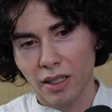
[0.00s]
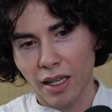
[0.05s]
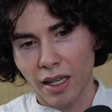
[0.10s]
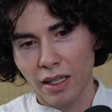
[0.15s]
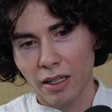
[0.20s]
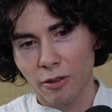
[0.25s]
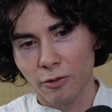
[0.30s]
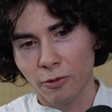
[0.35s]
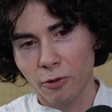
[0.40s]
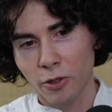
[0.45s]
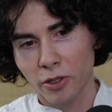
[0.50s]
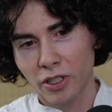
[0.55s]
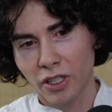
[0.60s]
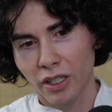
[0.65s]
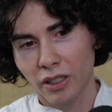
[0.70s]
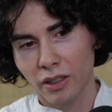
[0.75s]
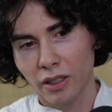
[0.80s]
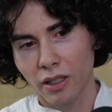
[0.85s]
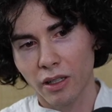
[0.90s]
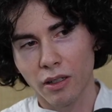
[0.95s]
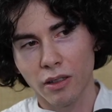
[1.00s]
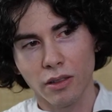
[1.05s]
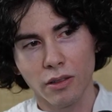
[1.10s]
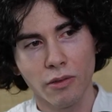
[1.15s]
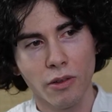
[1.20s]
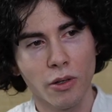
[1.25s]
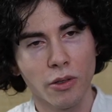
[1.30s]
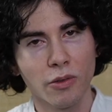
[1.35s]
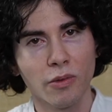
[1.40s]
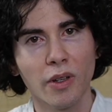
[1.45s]
And unfortunately, all of
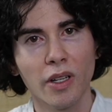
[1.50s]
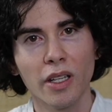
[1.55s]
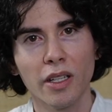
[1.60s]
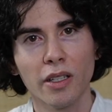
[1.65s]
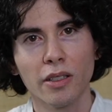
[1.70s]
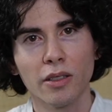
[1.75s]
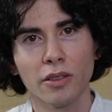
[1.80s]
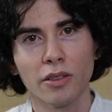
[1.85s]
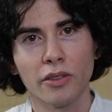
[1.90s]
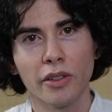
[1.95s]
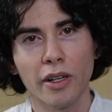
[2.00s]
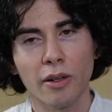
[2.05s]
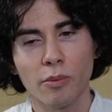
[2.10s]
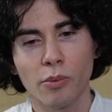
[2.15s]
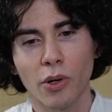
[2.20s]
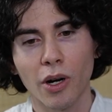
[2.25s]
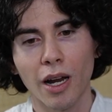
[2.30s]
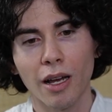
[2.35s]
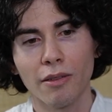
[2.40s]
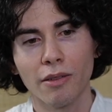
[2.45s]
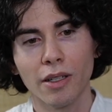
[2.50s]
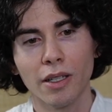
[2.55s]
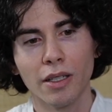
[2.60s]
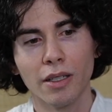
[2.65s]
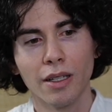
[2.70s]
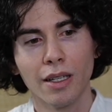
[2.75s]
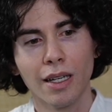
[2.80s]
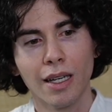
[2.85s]
those videos are now privated,